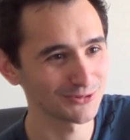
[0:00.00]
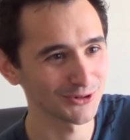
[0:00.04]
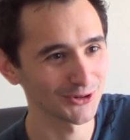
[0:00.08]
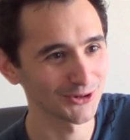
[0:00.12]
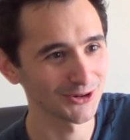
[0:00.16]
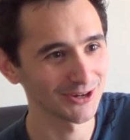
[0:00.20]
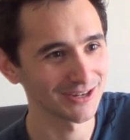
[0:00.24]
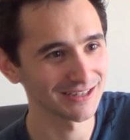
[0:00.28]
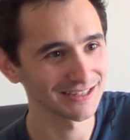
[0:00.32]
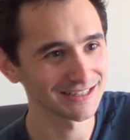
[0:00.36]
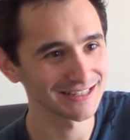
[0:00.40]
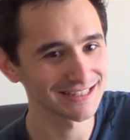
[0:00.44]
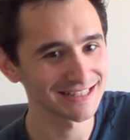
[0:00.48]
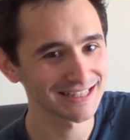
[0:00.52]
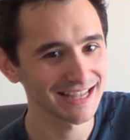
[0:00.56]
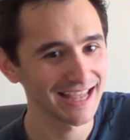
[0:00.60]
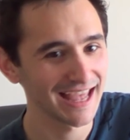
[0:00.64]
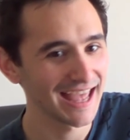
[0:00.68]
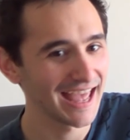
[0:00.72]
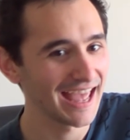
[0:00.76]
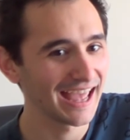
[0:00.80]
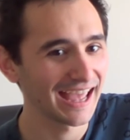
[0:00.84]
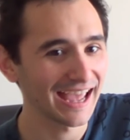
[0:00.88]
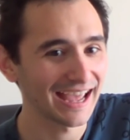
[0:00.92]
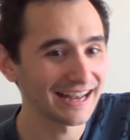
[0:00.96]
drawings.
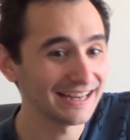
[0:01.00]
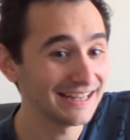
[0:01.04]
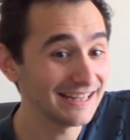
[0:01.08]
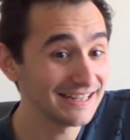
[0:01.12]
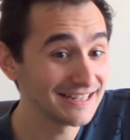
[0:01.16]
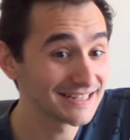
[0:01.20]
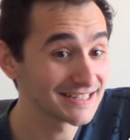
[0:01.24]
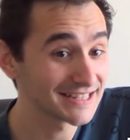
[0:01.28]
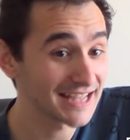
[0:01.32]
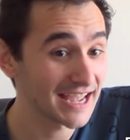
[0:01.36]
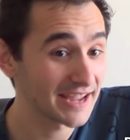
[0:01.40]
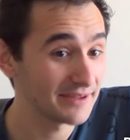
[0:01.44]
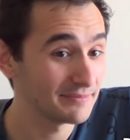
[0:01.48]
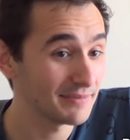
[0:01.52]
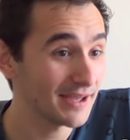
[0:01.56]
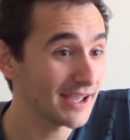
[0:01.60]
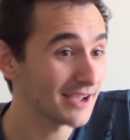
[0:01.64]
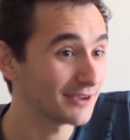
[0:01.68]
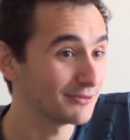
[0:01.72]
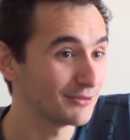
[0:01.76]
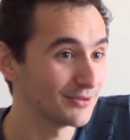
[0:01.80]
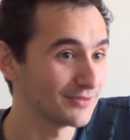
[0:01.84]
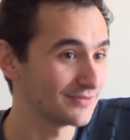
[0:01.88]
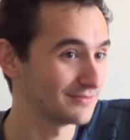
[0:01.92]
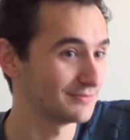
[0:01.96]
And he just came
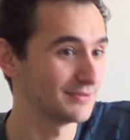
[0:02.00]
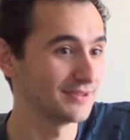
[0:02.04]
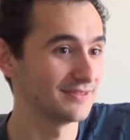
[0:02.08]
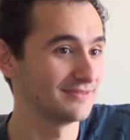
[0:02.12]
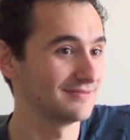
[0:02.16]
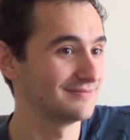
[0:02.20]
back with